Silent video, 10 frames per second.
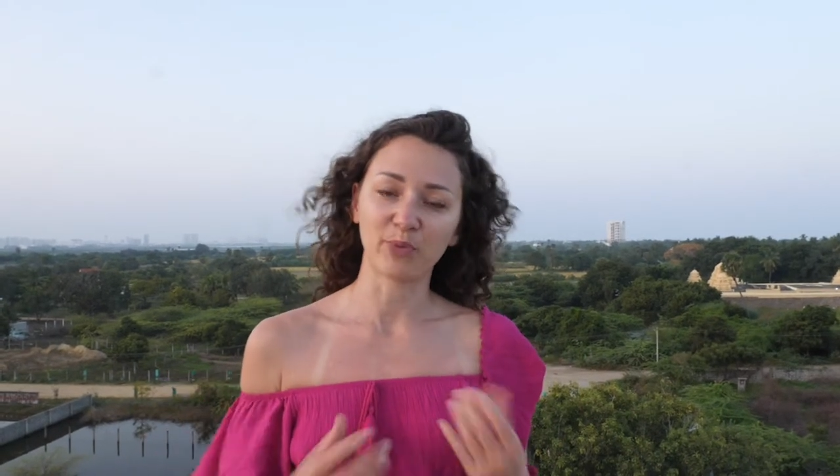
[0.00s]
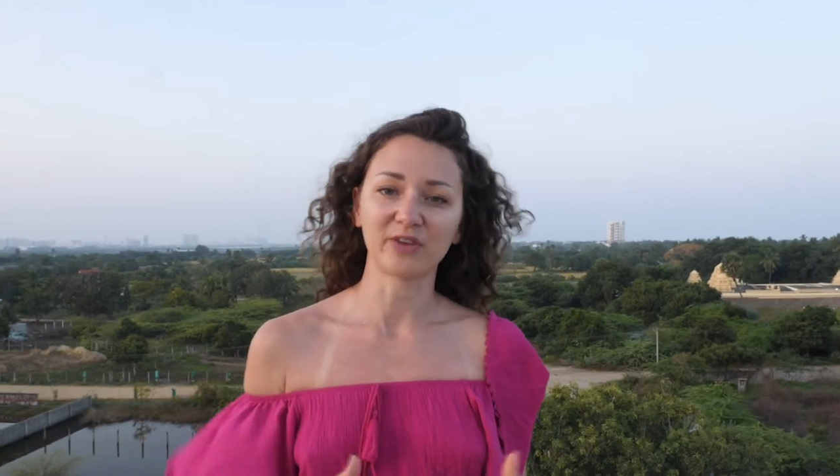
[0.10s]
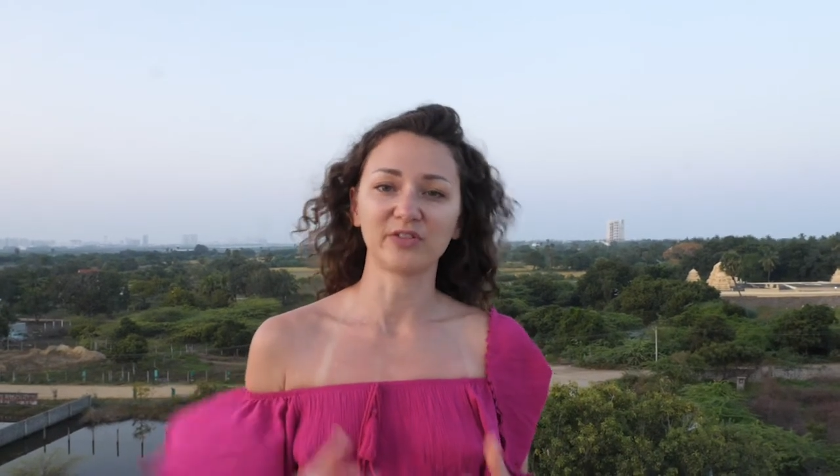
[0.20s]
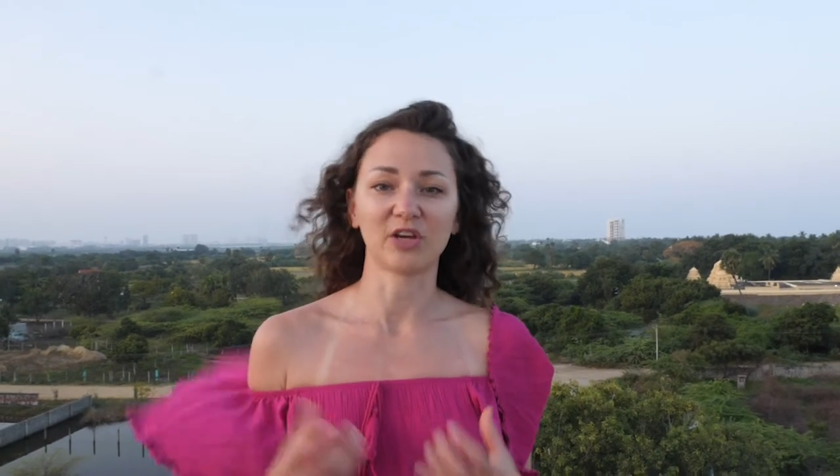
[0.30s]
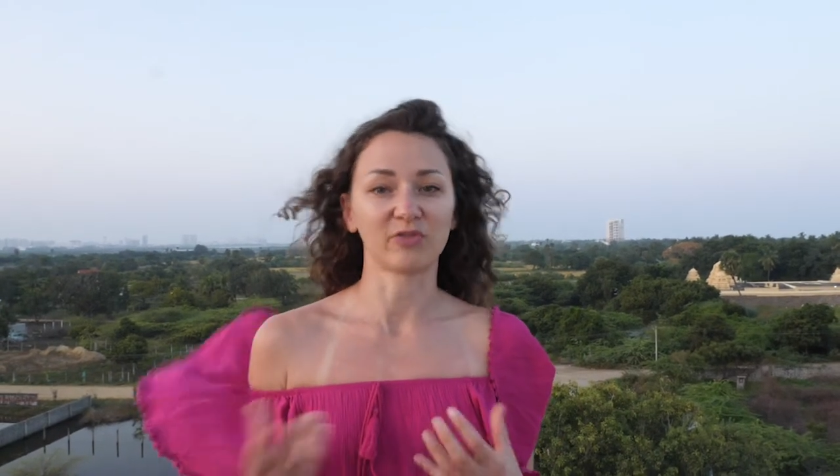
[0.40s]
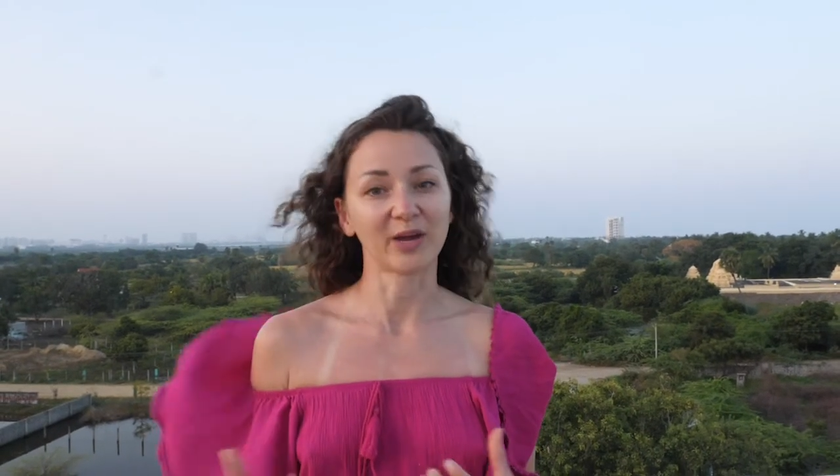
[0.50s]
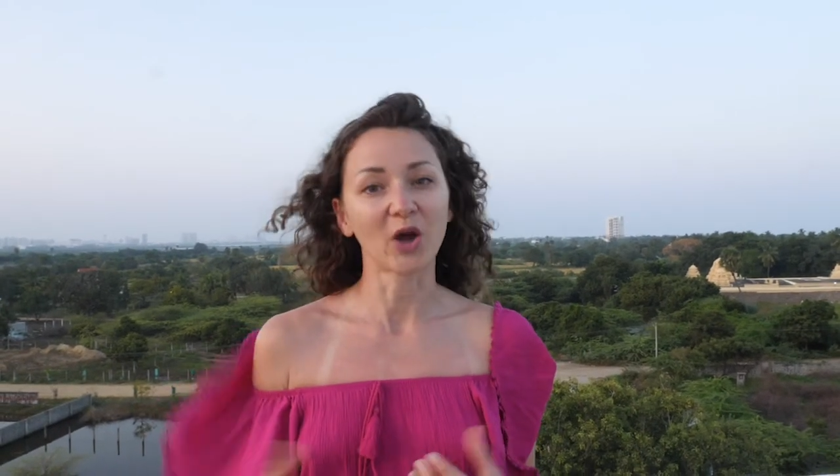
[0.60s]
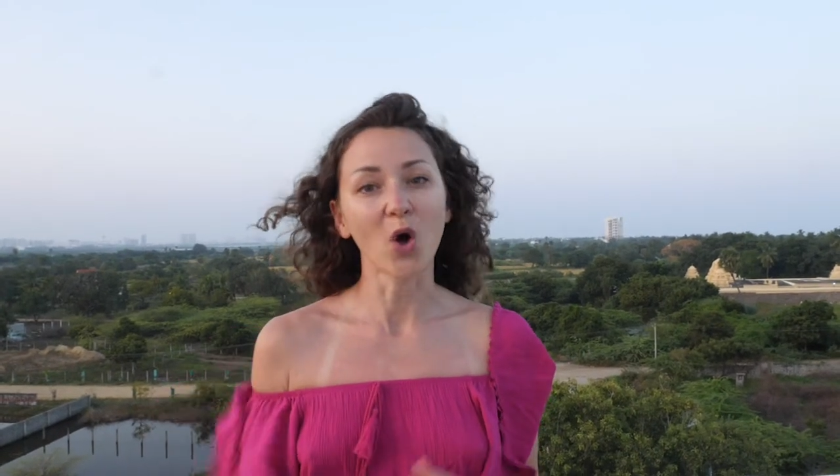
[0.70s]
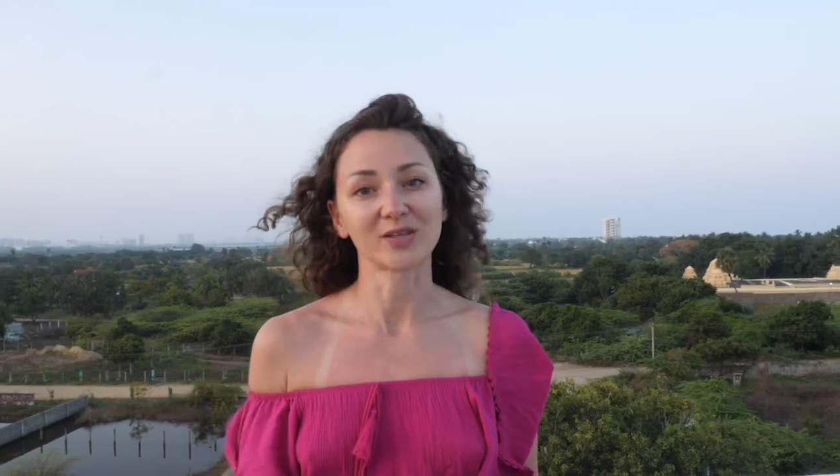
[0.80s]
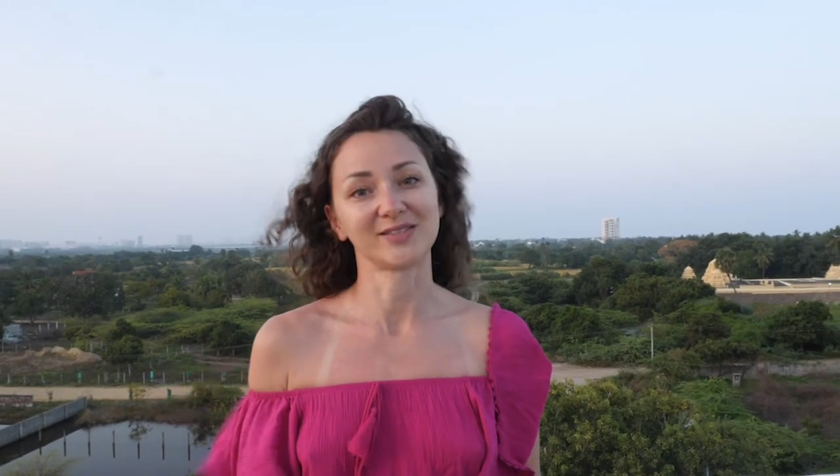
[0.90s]
birthday of my
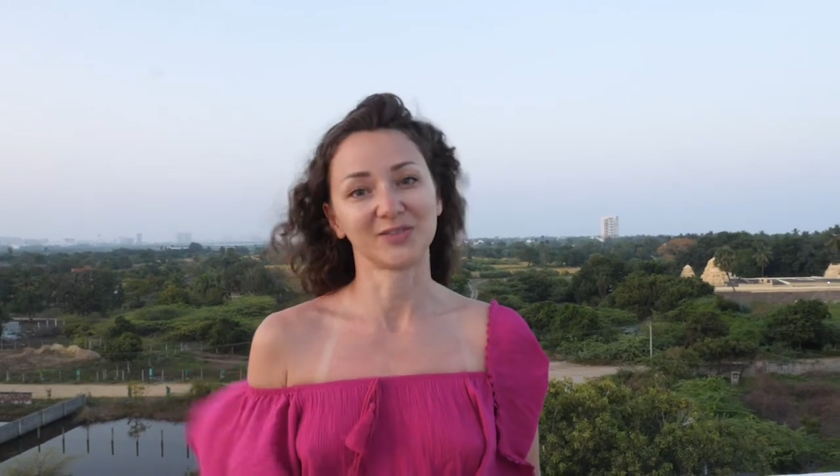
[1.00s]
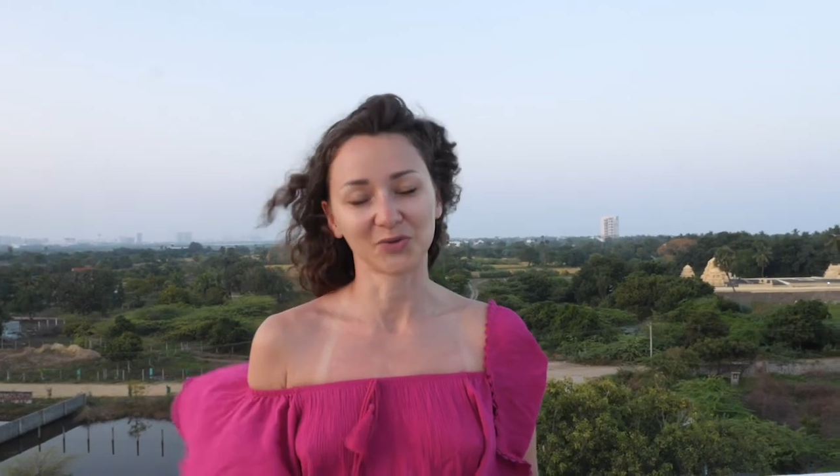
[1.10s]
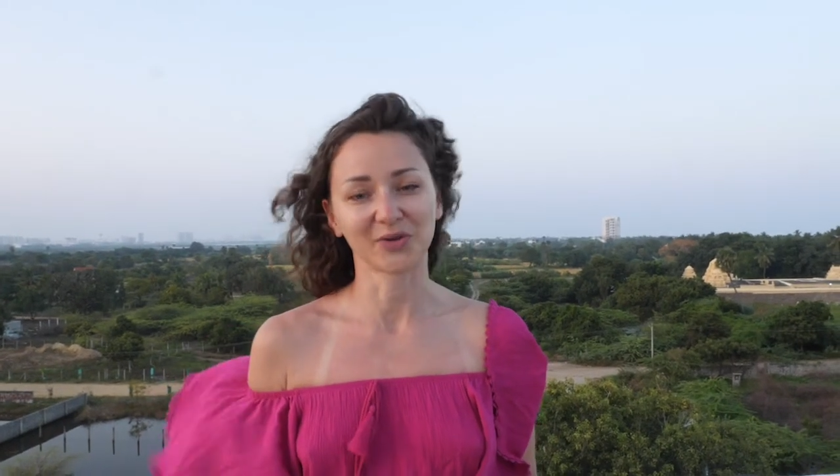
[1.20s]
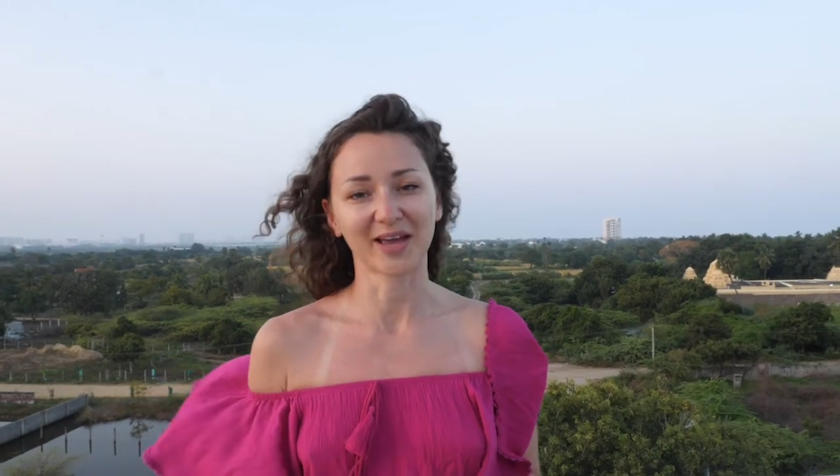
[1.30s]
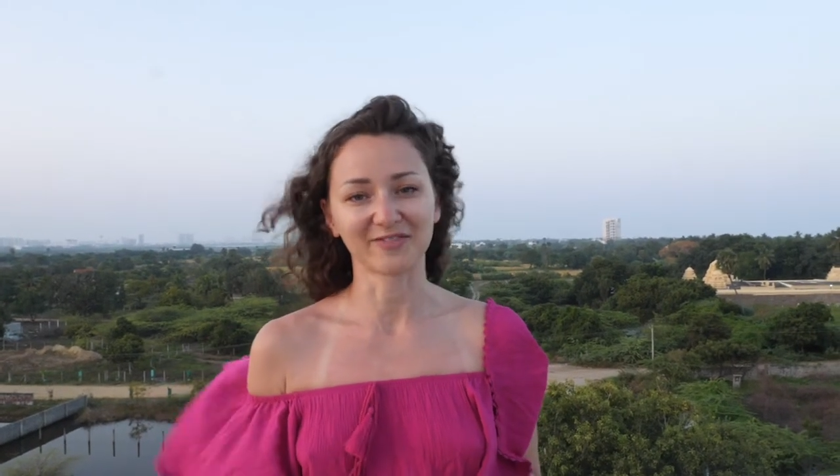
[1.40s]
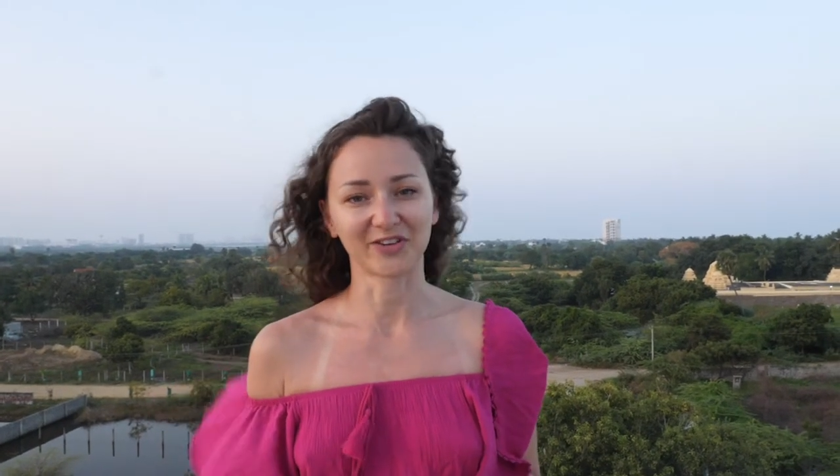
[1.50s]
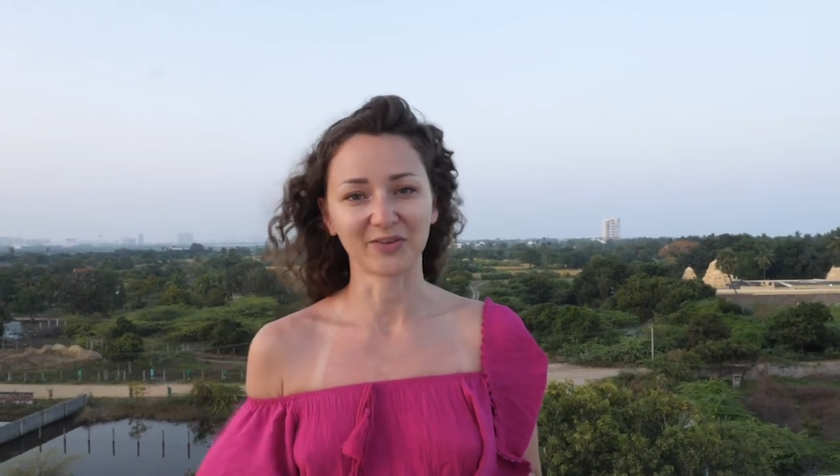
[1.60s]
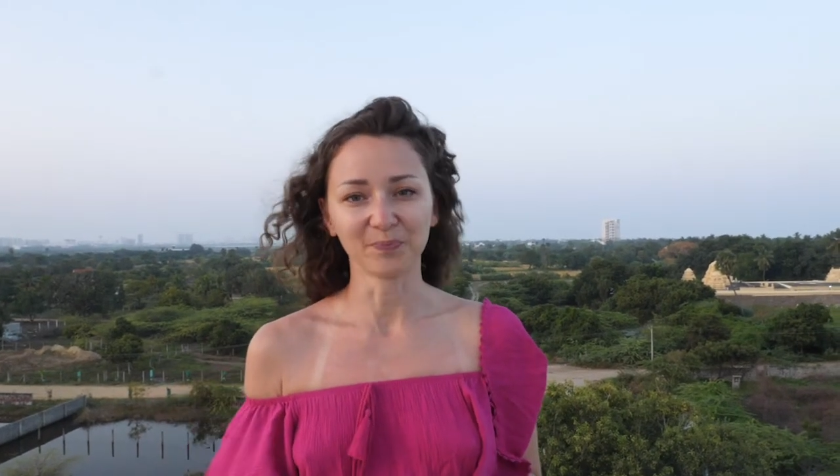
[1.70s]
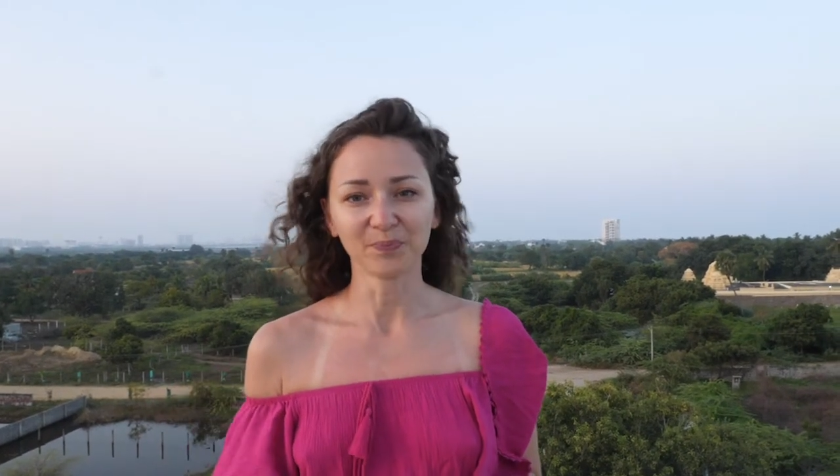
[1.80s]
host together.